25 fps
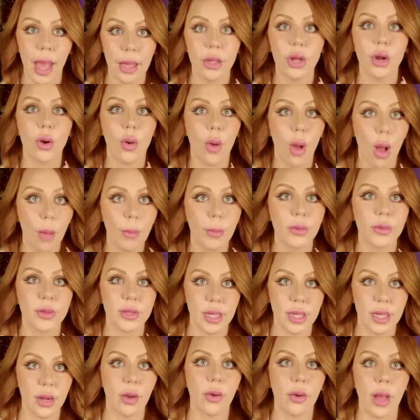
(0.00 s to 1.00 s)
You're almost
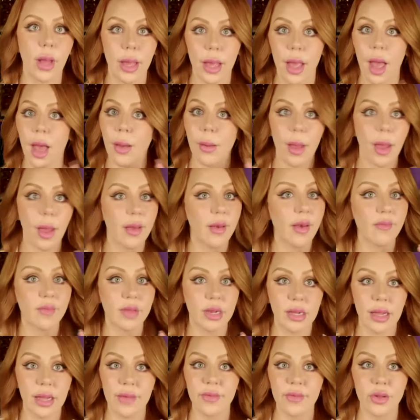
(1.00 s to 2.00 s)
there. Okay, yeah, I have an
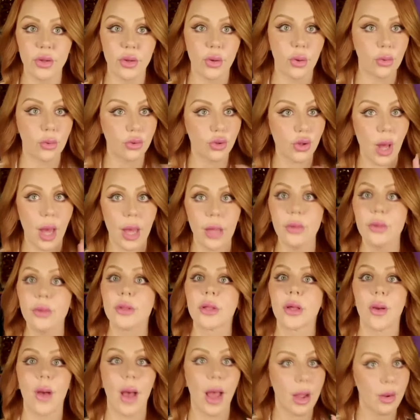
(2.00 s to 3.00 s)
11 year old child,
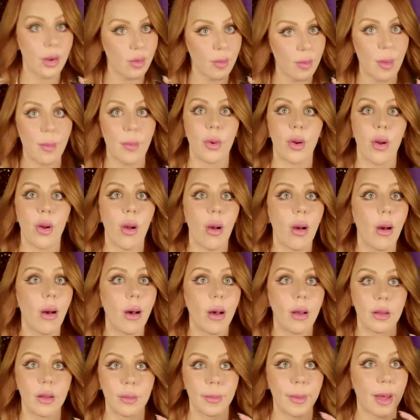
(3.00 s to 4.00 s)
so I remember
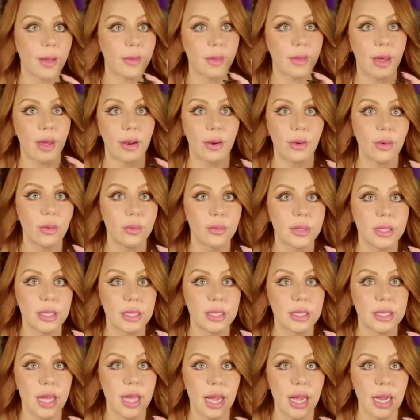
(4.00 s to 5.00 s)
all about that. Oh, it was
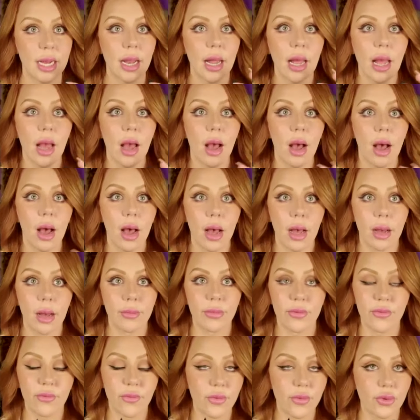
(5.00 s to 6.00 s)
insane. Um,
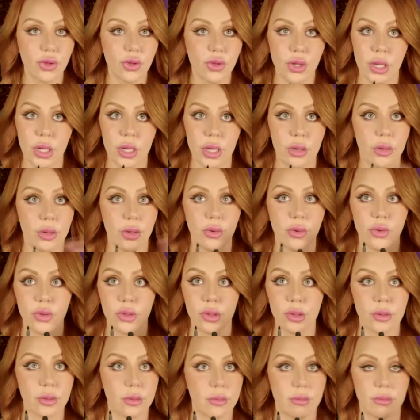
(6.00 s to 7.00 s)
the first year, you're
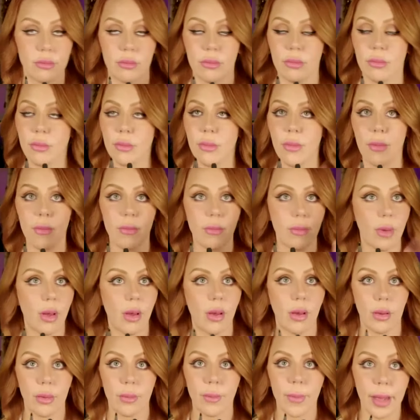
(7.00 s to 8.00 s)
just,
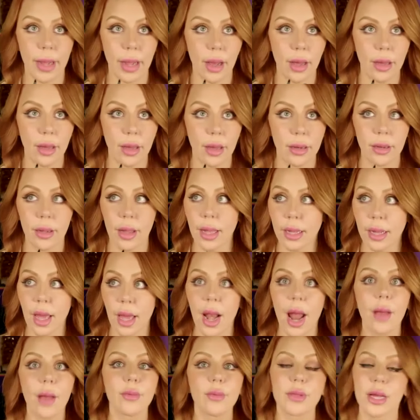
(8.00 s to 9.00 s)
oh my god, I get.
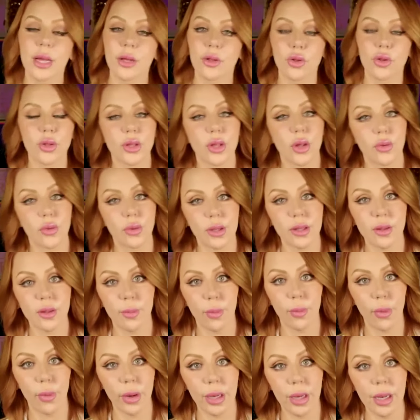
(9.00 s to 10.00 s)
I was actually so
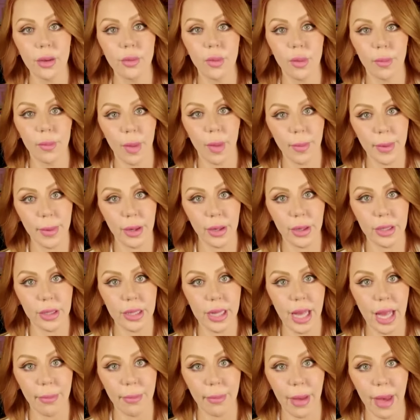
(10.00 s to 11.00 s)
disappointed when my period
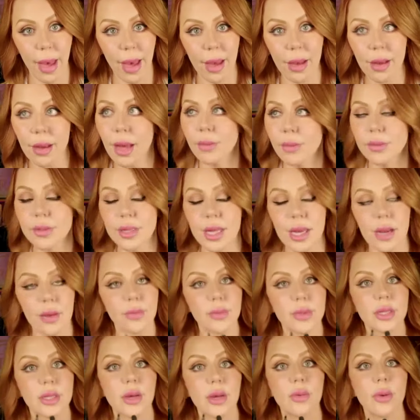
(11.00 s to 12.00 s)
came back. I was like, it
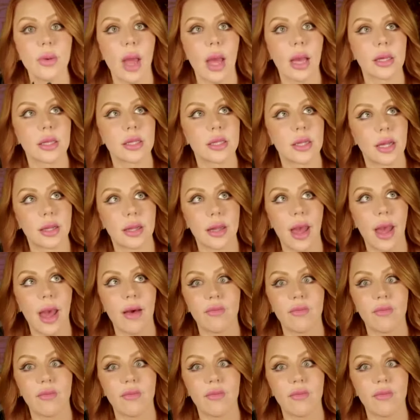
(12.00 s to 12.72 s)
was so nice not to have.